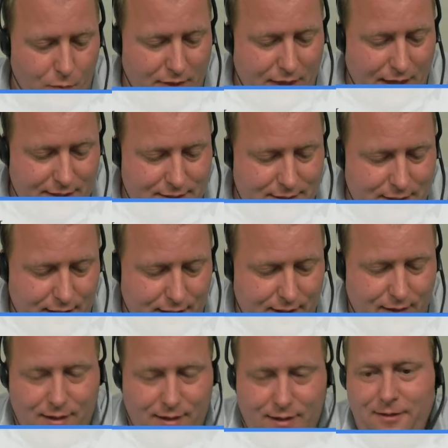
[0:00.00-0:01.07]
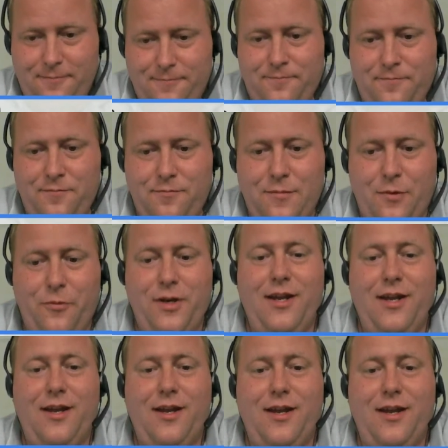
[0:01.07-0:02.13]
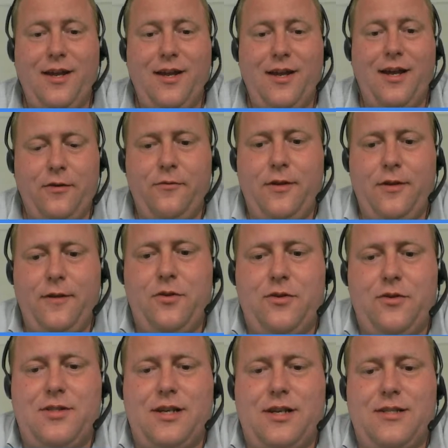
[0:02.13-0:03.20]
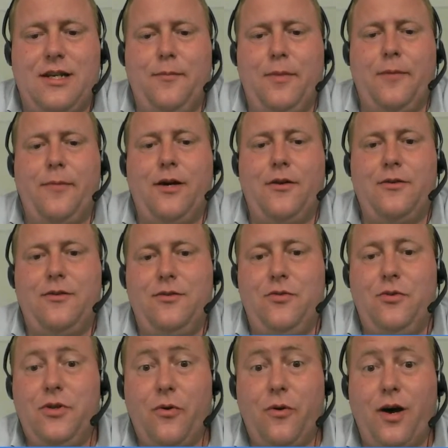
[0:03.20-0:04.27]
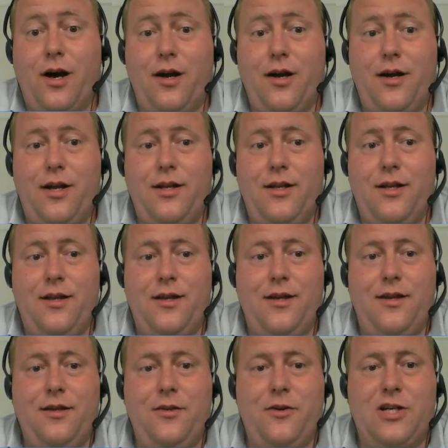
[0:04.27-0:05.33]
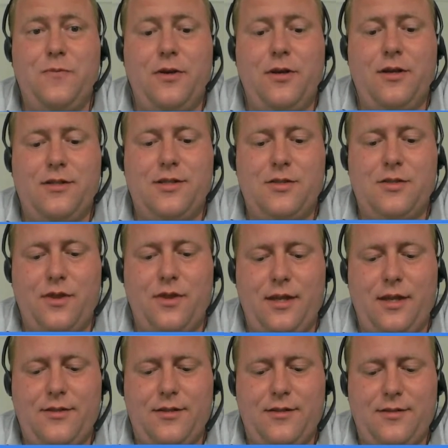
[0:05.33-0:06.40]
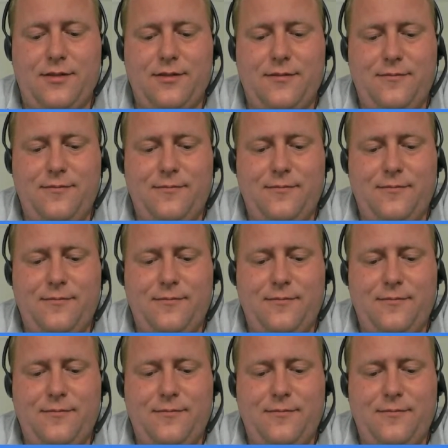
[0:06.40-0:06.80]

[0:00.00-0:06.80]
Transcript: With that said, Marija, wondering if you could tell us a little bit about who you are and your experiences with editors.